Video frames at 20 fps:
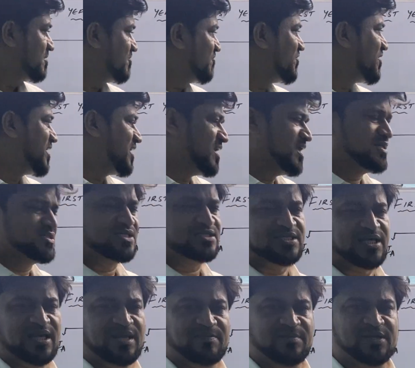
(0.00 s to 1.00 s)
Very easy
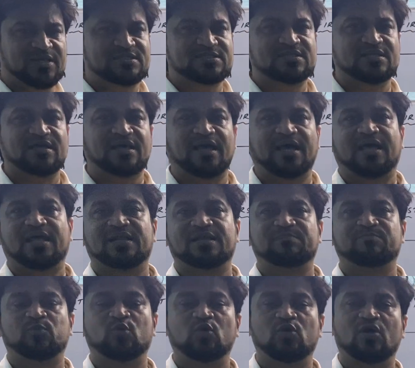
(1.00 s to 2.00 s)
syllabus,
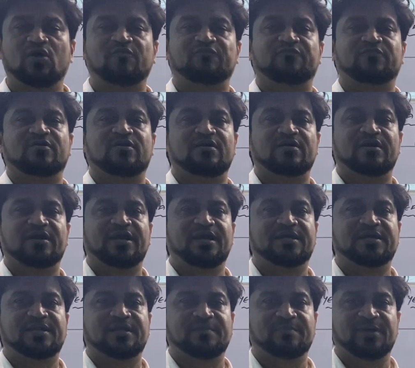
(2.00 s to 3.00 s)
and board of
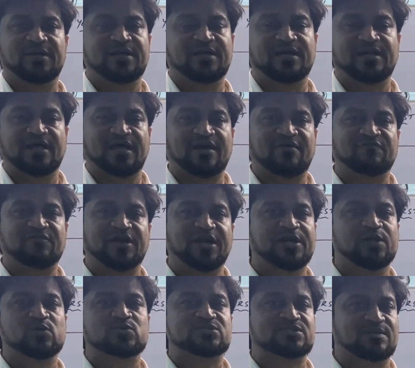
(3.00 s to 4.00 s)
intermediate have
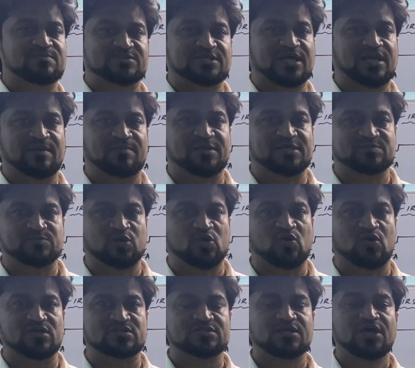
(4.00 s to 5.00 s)
reduced some syllabus
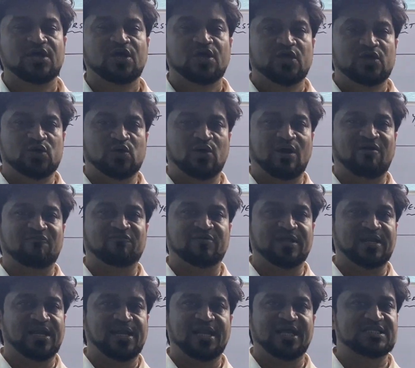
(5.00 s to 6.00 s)
because you have
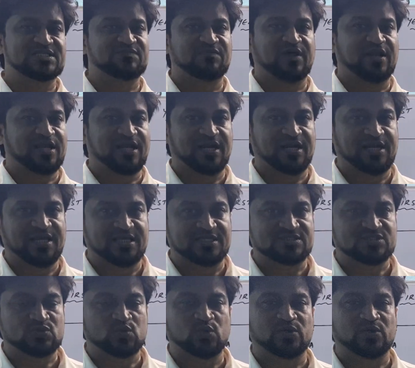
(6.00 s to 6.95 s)
very less working days.